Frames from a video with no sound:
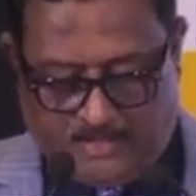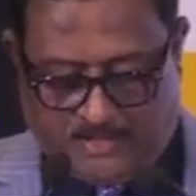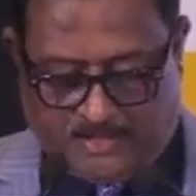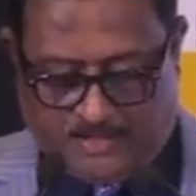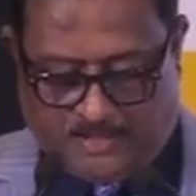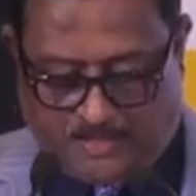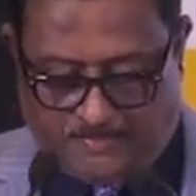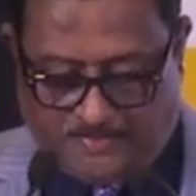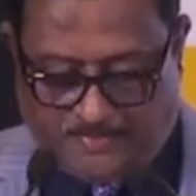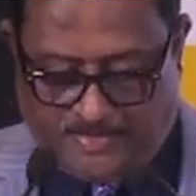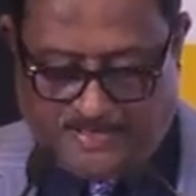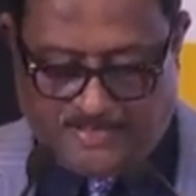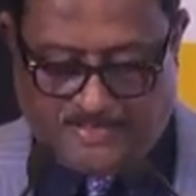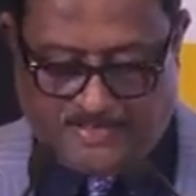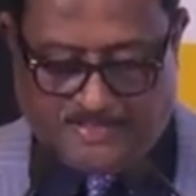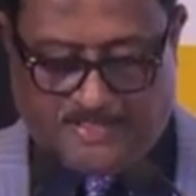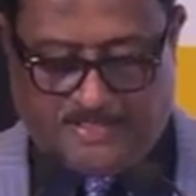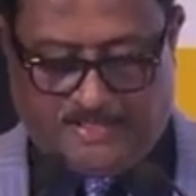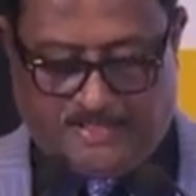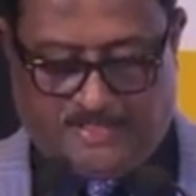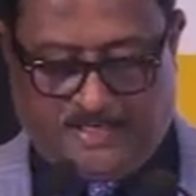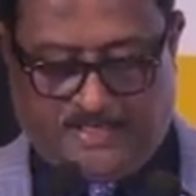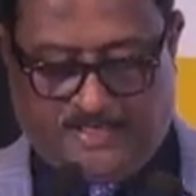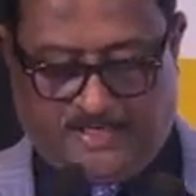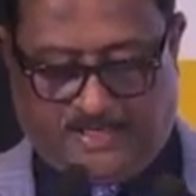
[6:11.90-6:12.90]
commend
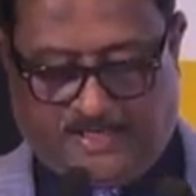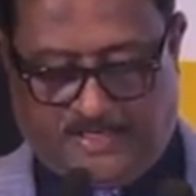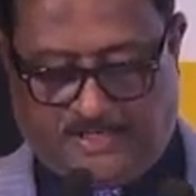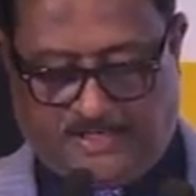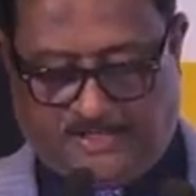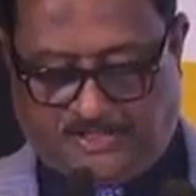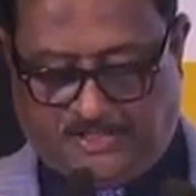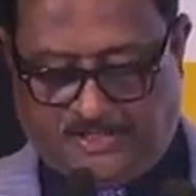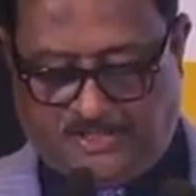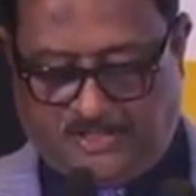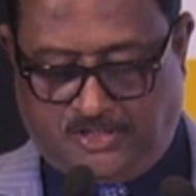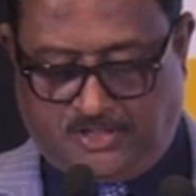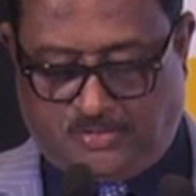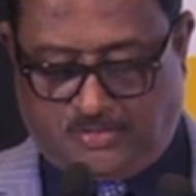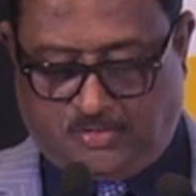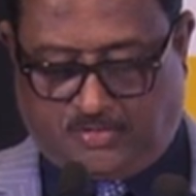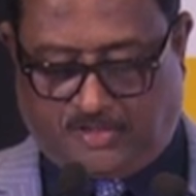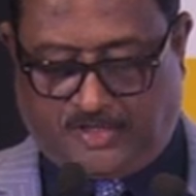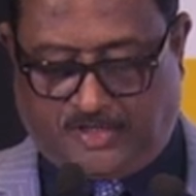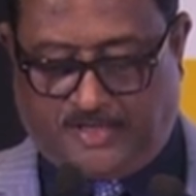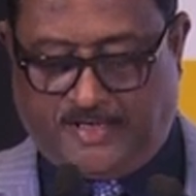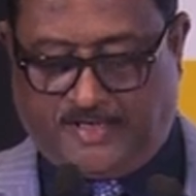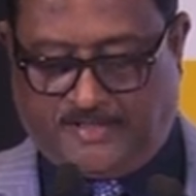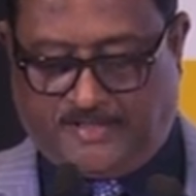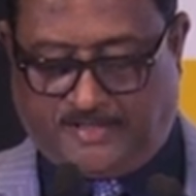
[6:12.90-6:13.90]
their dedication to
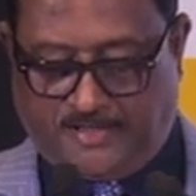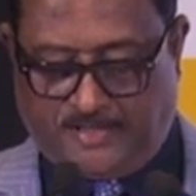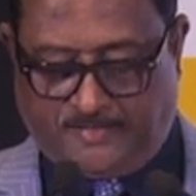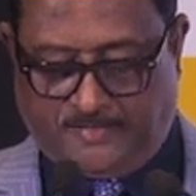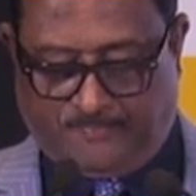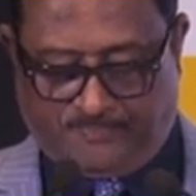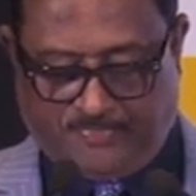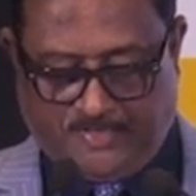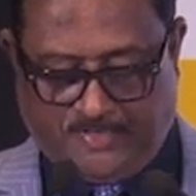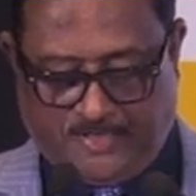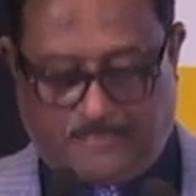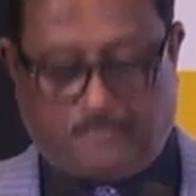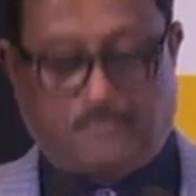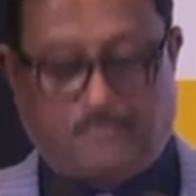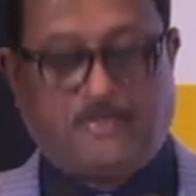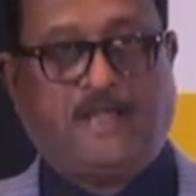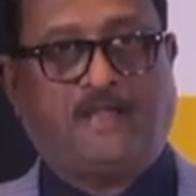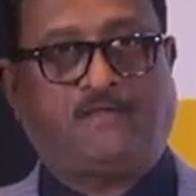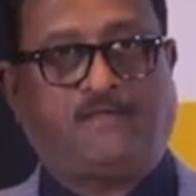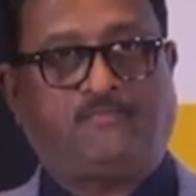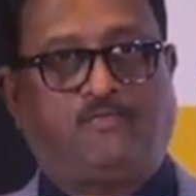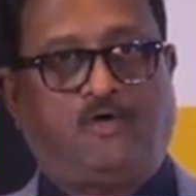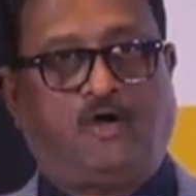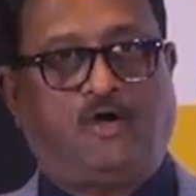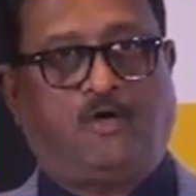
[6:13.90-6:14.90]
creating a
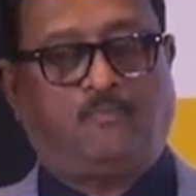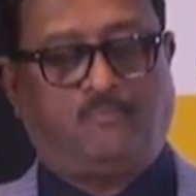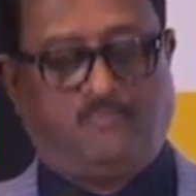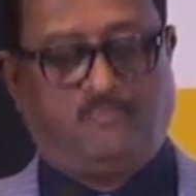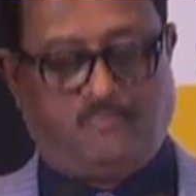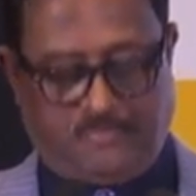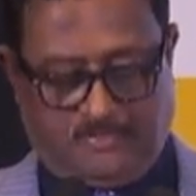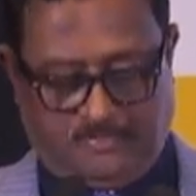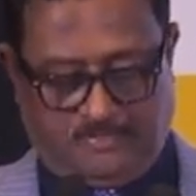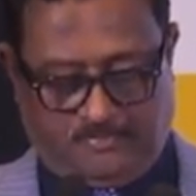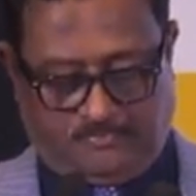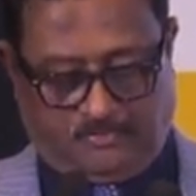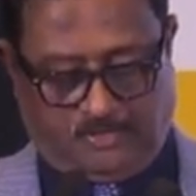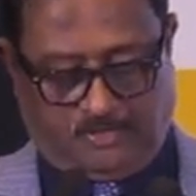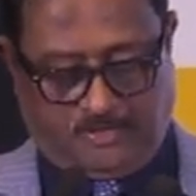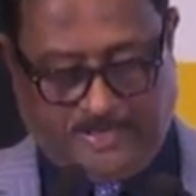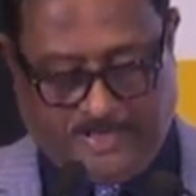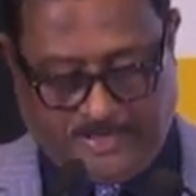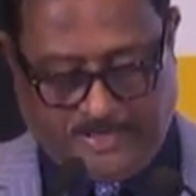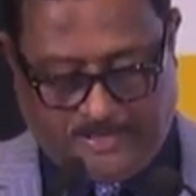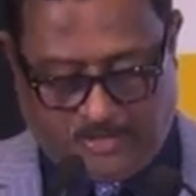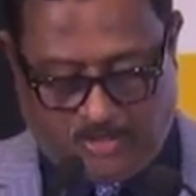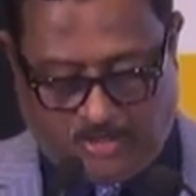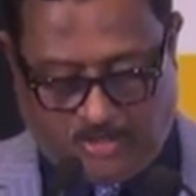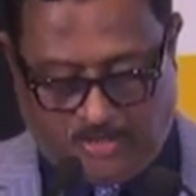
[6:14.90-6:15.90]
platform for
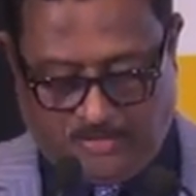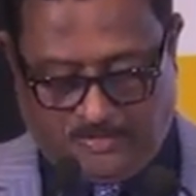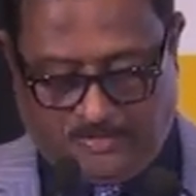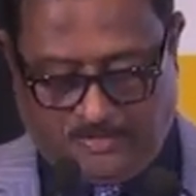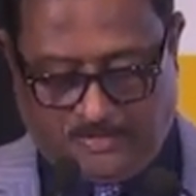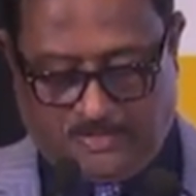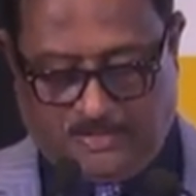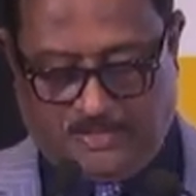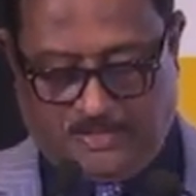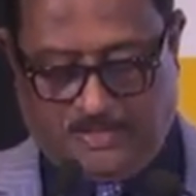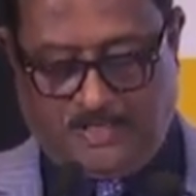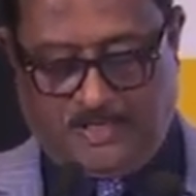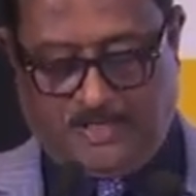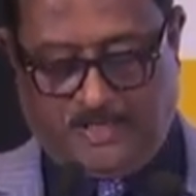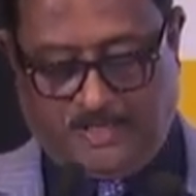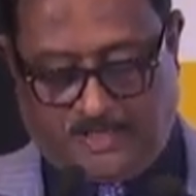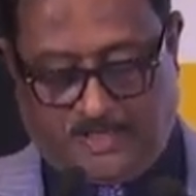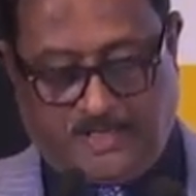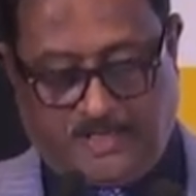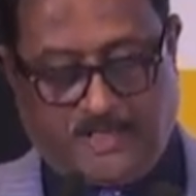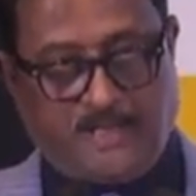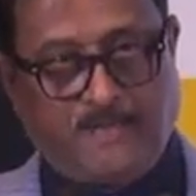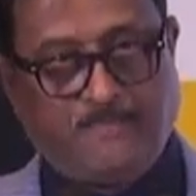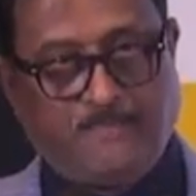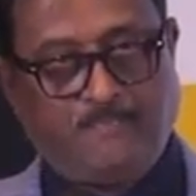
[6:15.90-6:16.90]
dialogue,
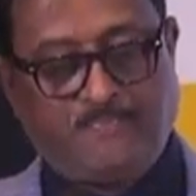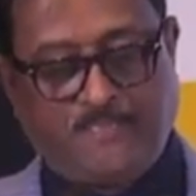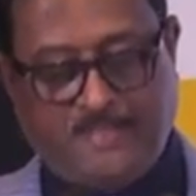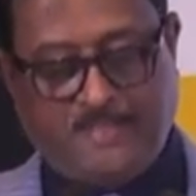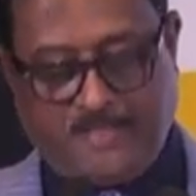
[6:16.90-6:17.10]
learning,